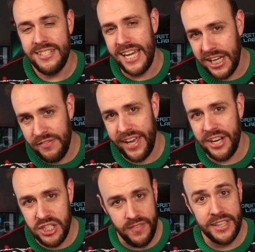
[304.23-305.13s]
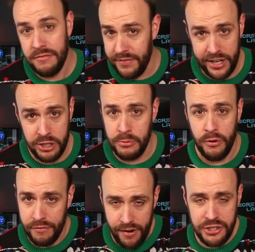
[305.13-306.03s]
take advantage of like the variable
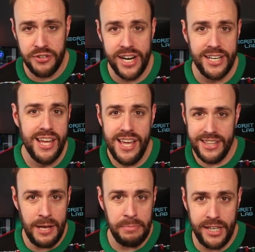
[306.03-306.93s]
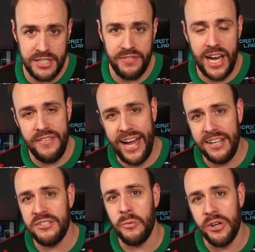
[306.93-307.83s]
refresh rate that PS5
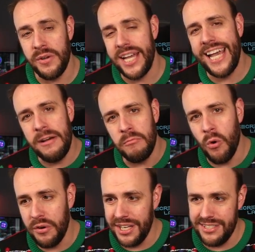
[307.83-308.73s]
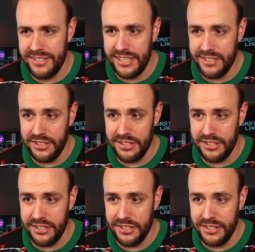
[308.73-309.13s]
has, so where you can get more than 60.